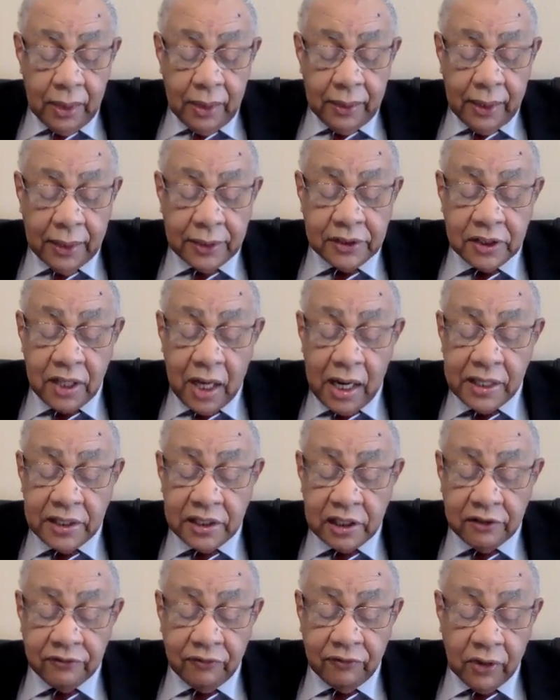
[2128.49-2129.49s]
That
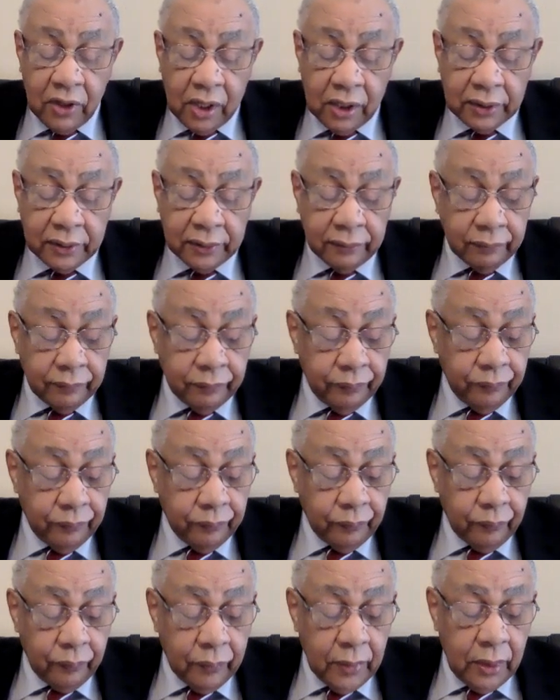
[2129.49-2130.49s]
science is forgotten.
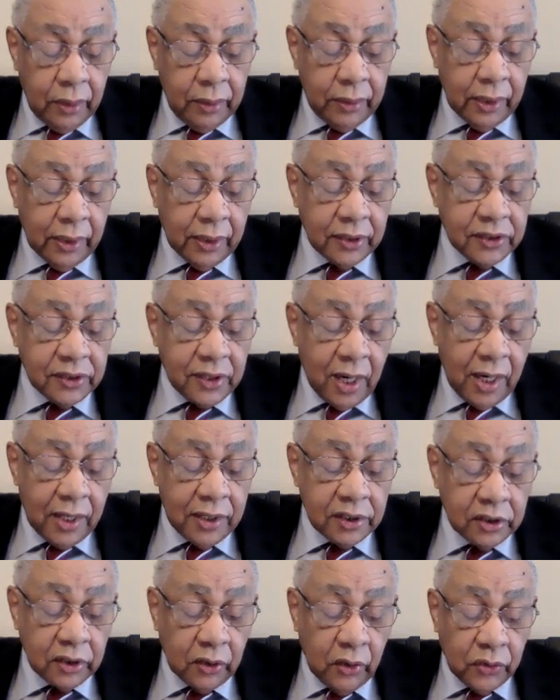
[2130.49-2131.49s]
The other
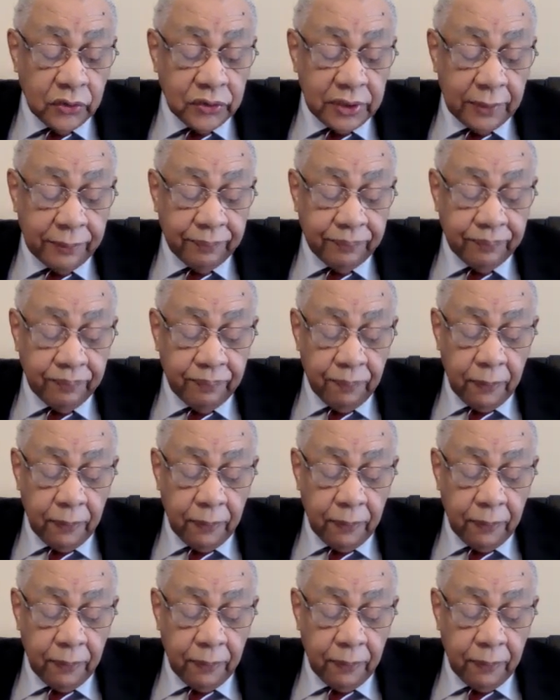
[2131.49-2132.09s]
science close up.